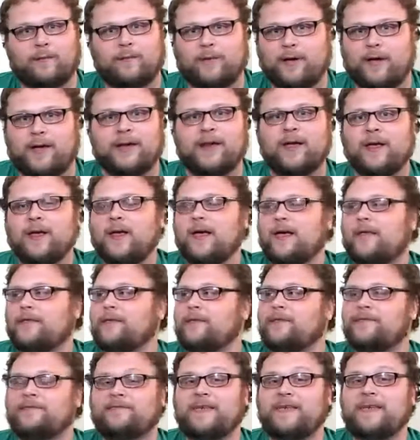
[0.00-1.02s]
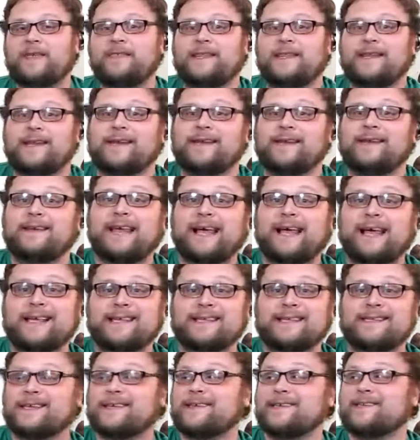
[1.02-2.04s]
But the thing that it
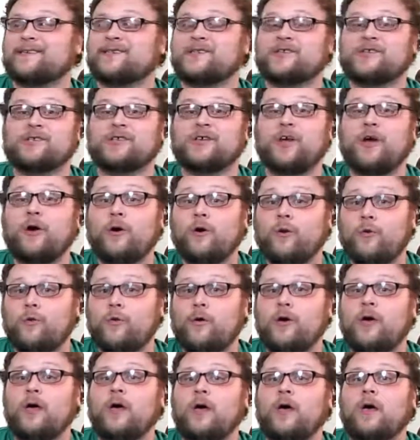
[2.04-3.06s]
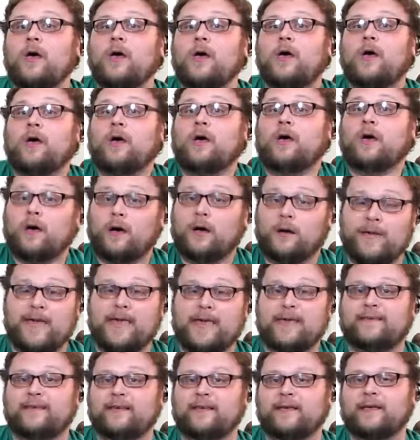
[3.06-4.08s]
does is so
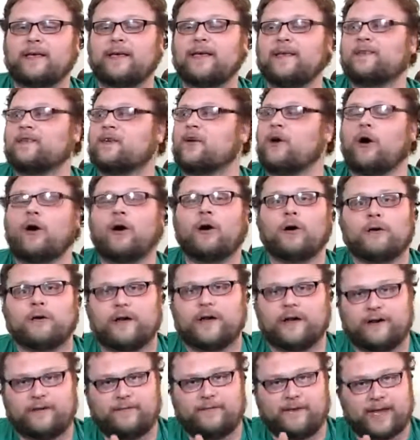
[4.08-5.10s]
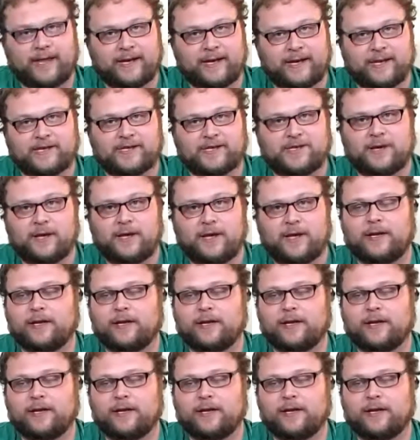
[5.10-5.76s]
amazing. It's card advantage.